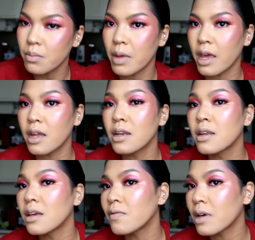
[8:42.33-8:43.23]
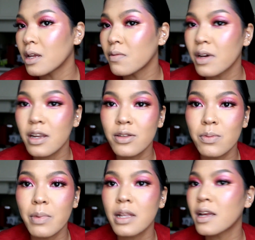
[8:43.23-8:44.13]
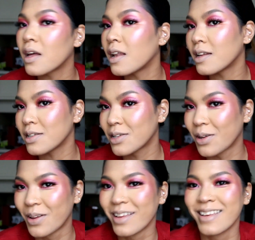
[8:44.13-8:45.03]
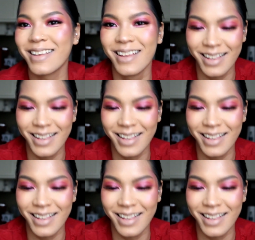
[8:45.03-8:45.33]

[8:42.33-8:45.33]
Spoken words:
Man, if I invited to Met Gala this time.